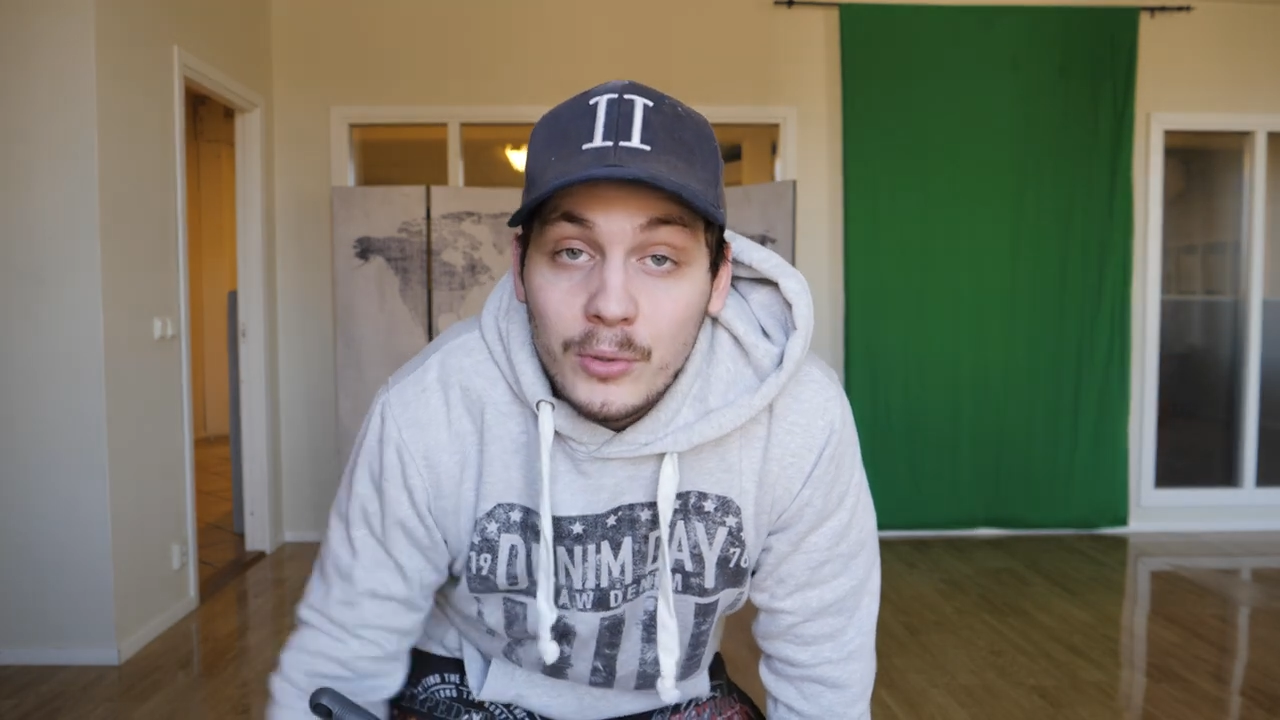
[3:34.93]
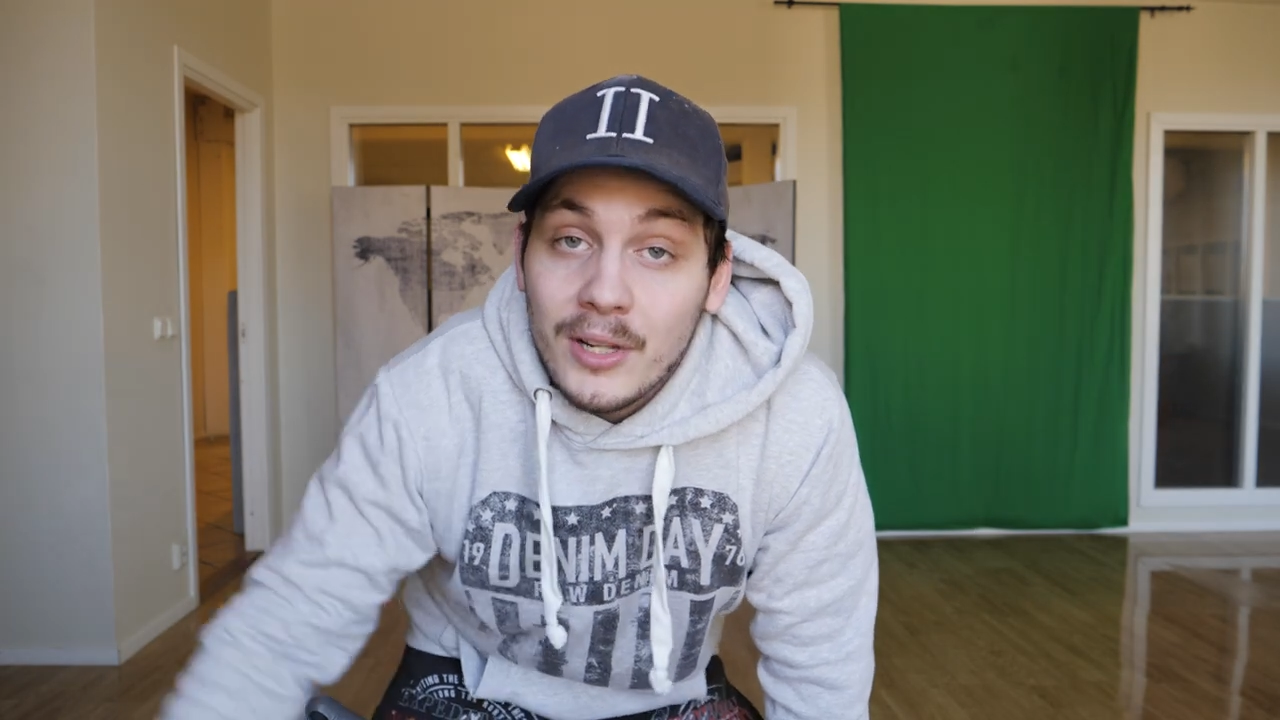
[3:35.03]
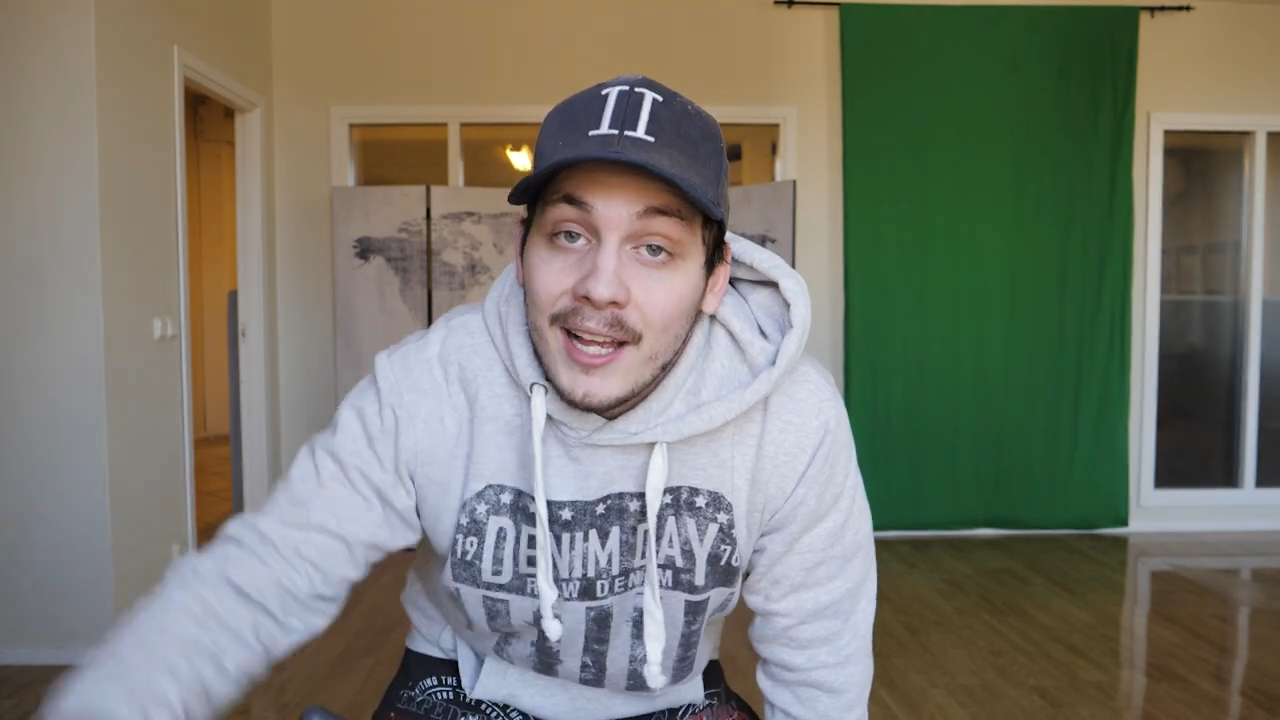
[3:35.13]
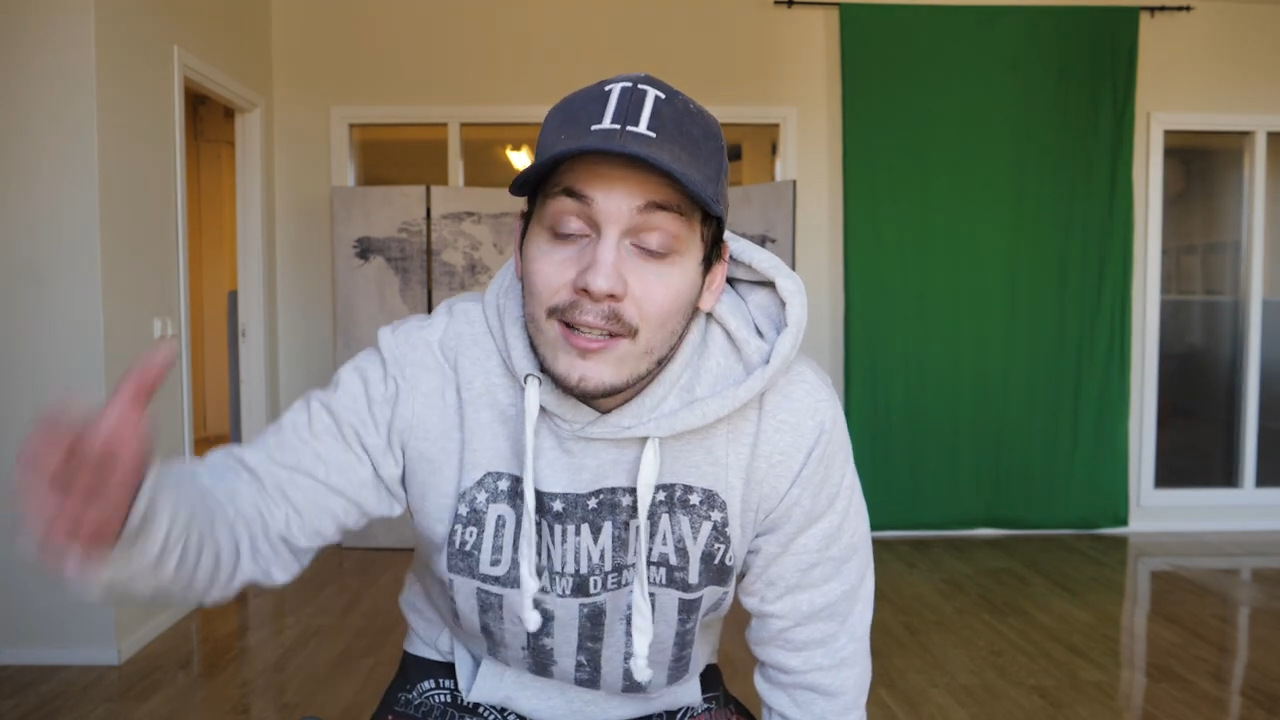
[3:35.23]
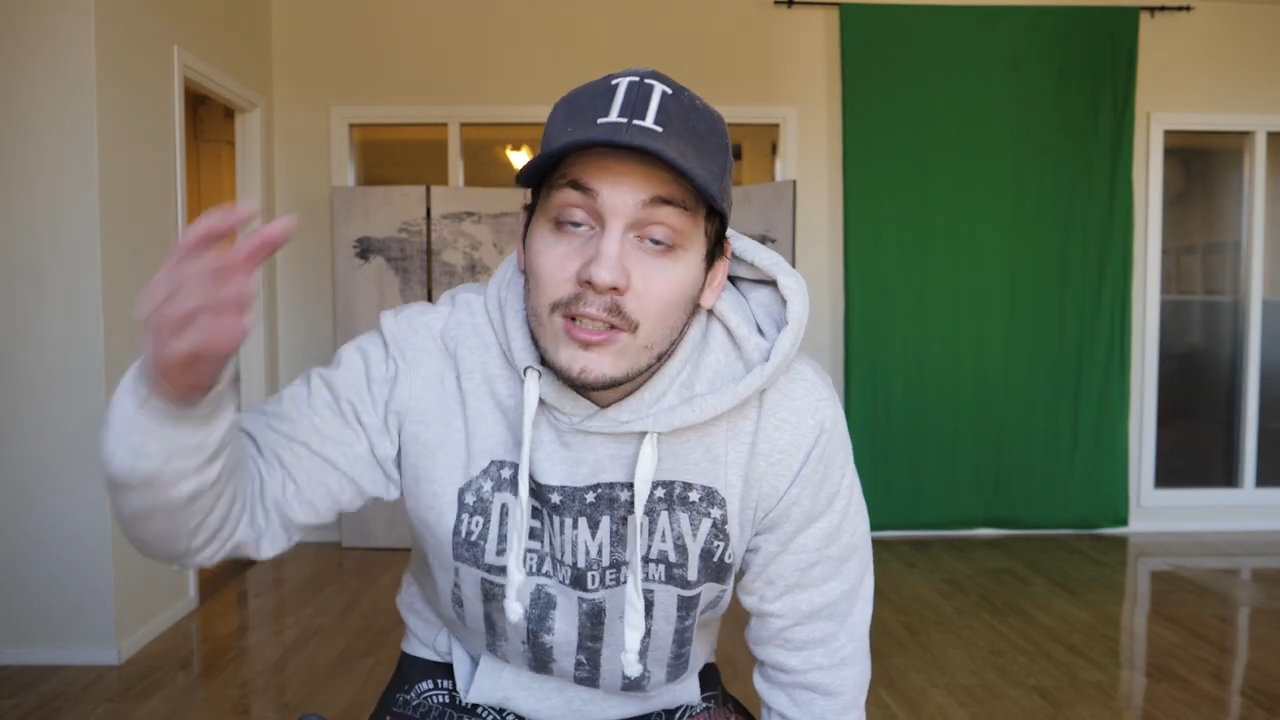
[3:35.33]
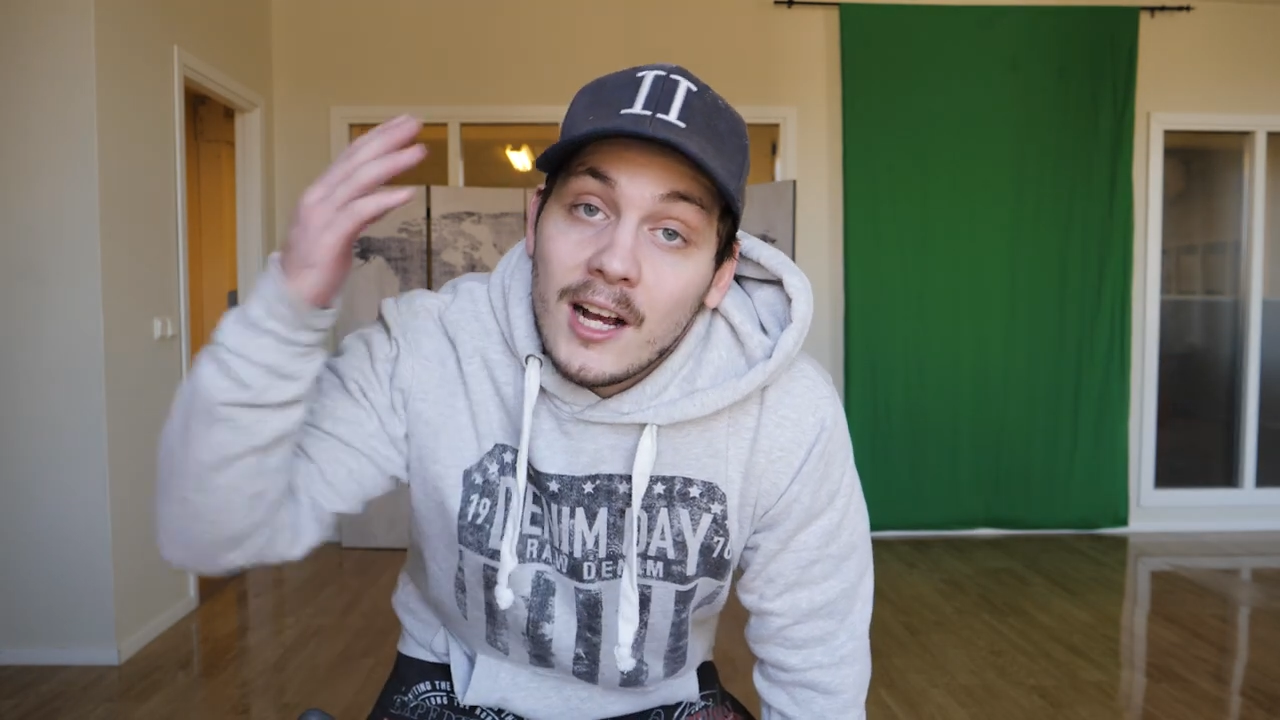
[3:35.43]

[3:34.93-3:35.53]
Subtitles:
would like to